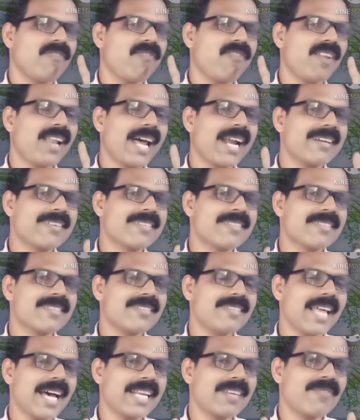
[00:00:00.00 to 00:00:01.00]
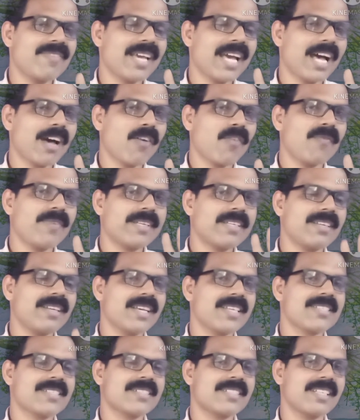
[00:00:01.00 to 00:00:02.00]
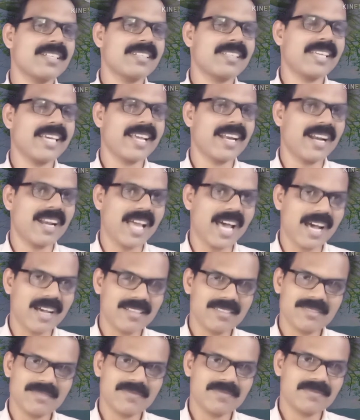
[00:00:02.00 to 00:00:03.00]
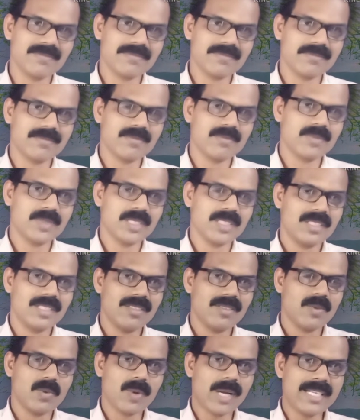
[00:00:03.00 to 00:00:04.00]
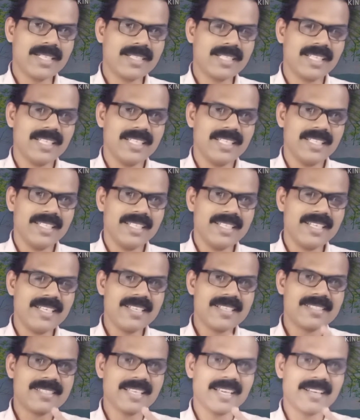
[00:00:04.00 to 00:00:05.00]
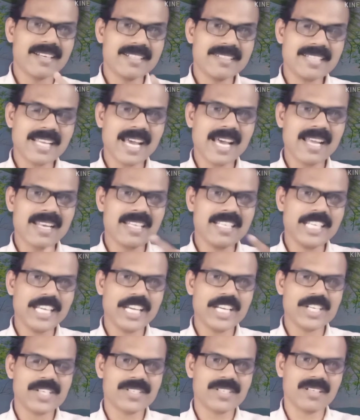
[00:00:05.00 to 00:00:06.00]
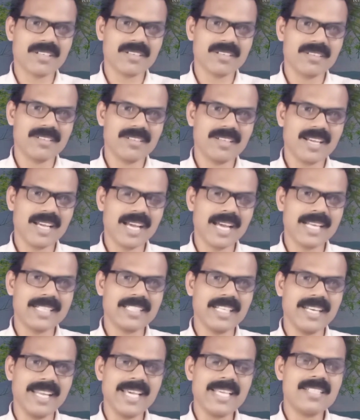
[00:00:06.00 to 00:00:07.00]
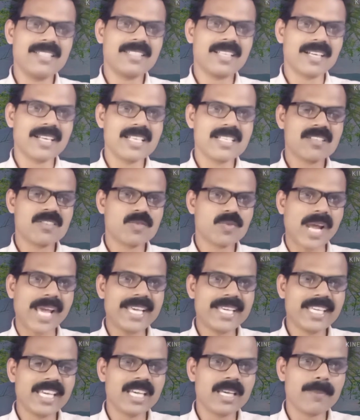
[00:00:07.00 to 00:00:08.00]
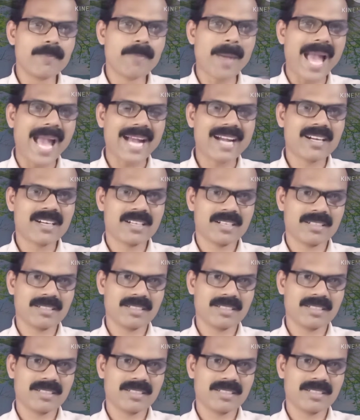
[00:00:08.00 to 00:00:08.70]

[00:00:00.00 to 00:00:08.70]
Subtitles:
floods that we have witnessed in Kerala. Right? It is a retaliation, and the nature is striking back